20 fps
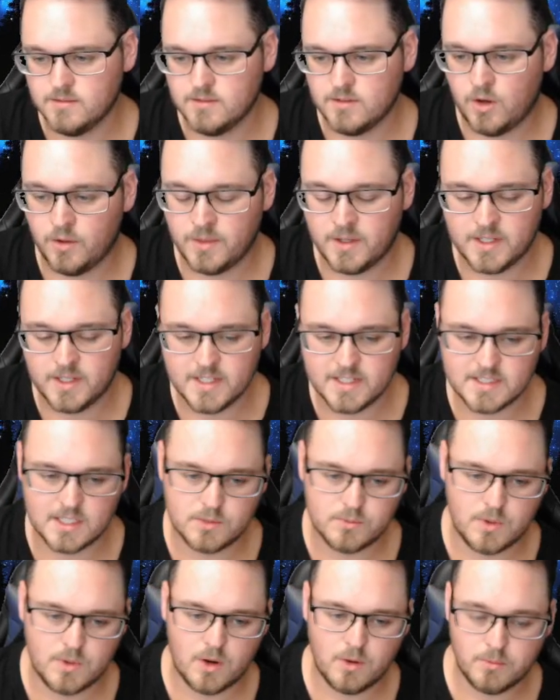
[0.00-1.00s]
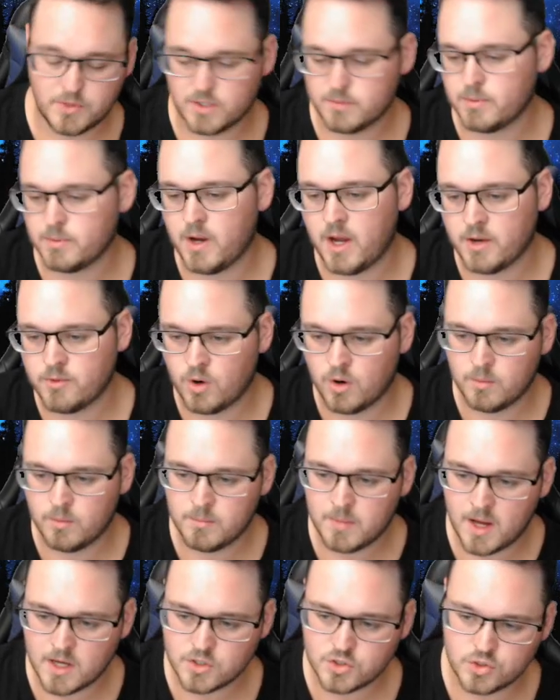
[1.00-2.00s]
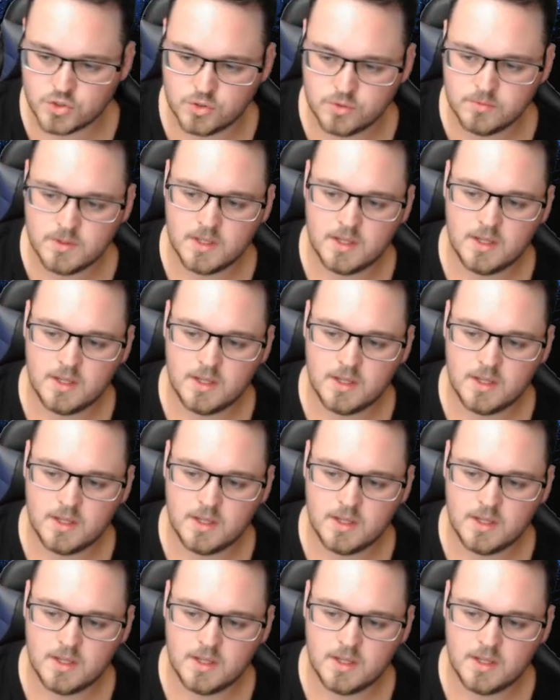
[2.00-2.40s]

on the list as well, just behind Rowan Marshall.